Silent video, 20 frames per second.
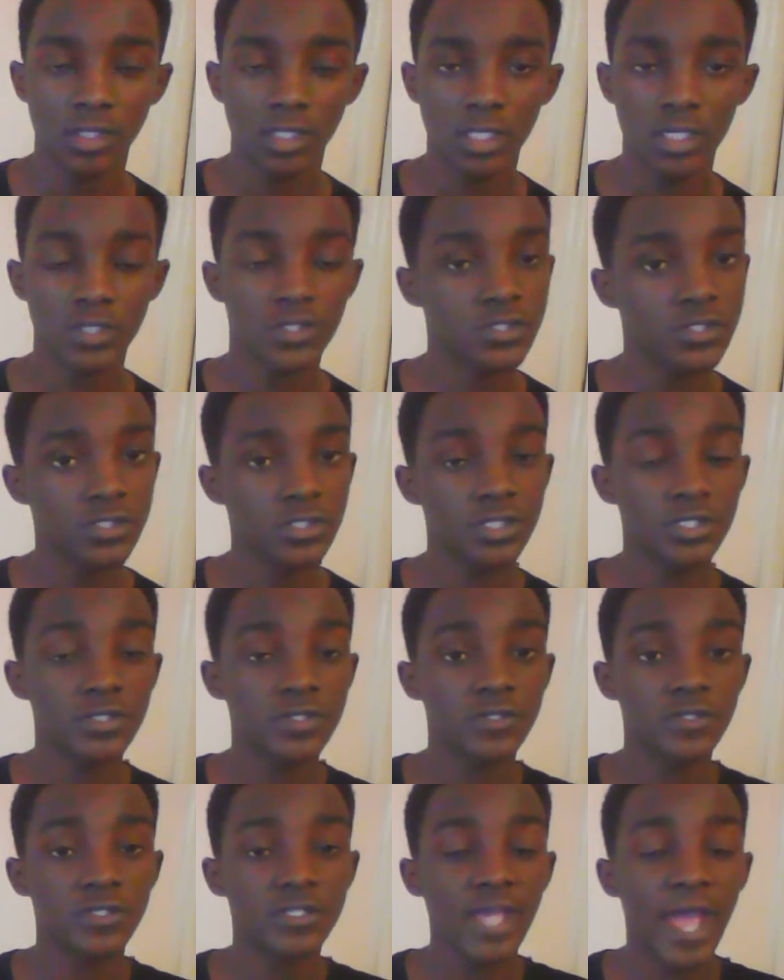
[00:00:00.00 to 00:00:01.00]
It's
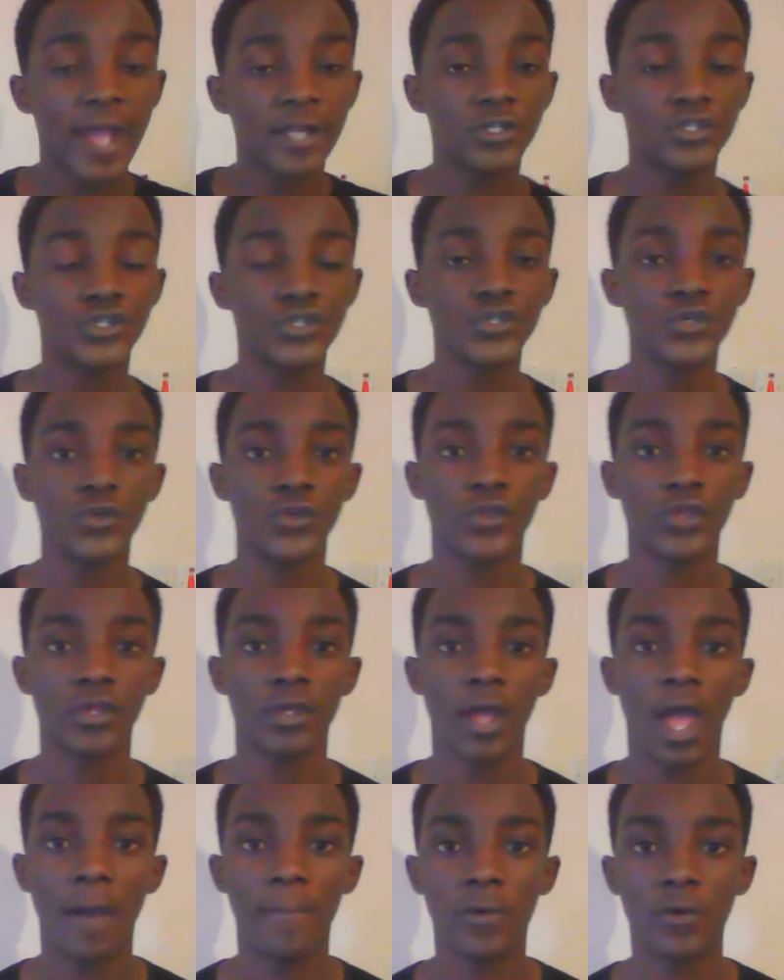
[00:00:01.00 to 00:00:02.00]
a sad truth
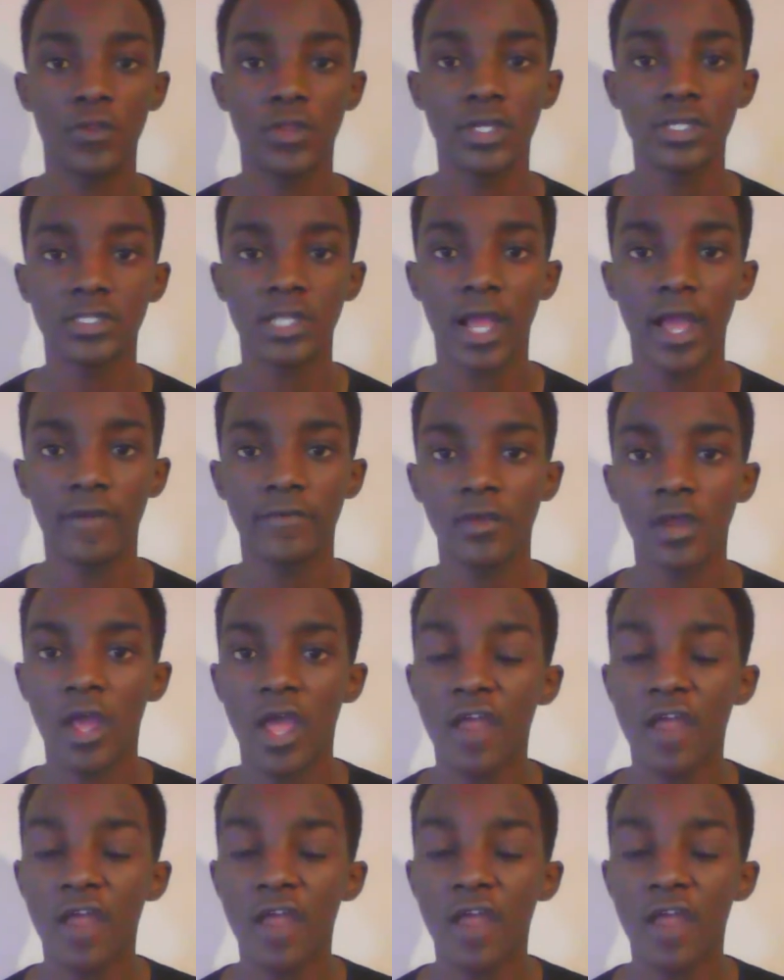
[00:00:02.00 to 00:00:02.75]
about this life.